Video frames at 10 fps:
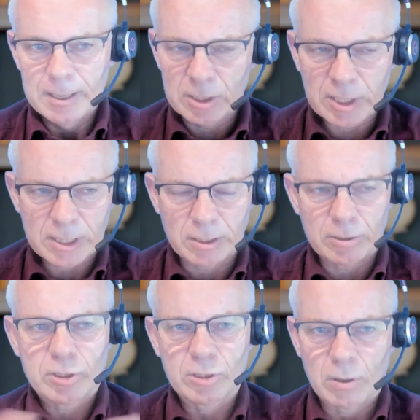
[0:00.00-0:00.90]

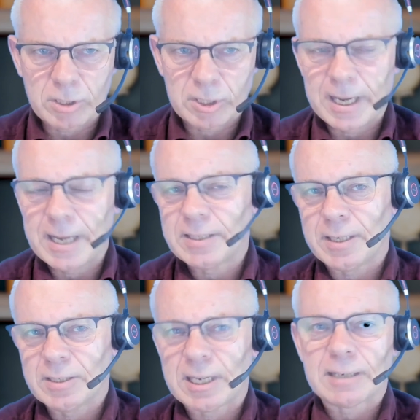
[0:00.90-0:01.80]
600 stocks,
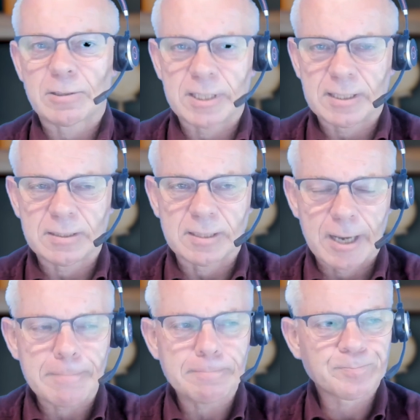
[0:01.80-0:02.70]
18 sectors at the
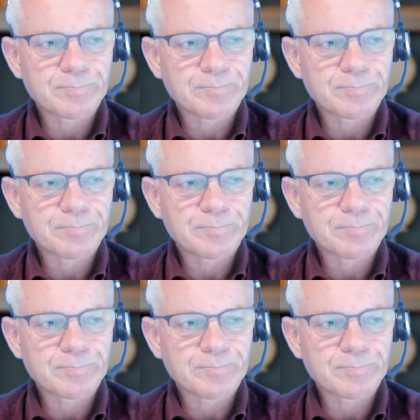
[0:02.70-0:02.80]
time.